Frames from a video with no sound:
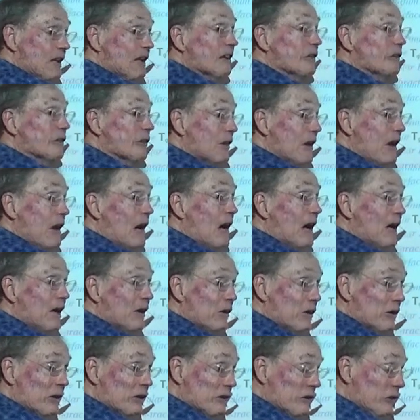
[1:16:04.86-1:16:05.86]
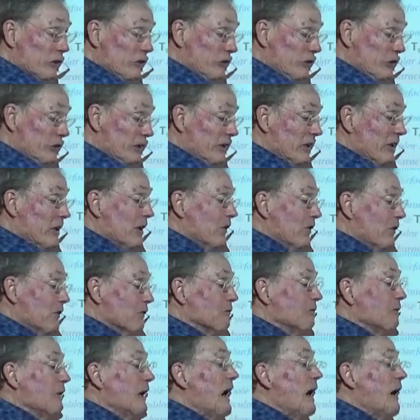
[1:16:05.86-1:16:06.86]
is the higher energy. The
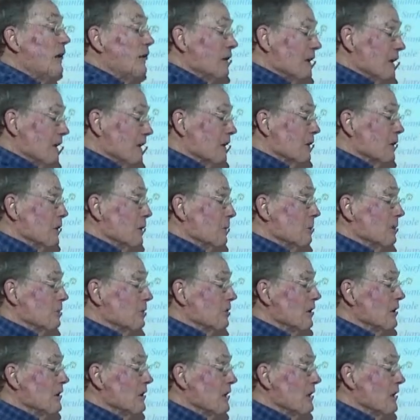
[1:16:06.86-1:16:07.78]
valley comes